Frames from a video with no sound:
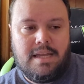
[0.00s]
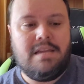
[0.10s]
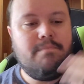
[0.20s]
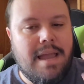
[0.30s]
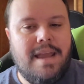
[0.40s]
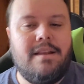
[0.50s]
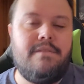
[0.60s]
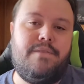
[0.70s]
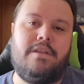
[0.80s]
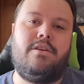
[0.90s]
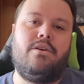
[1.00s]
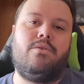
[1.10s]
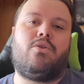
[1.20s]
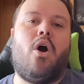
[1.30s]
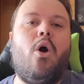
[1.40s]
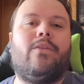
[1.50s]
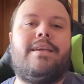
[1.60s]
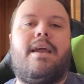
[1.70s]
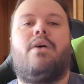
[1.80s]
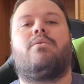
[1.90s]
He made a video
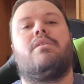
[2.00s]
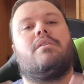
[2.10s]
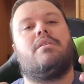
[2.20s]
calling out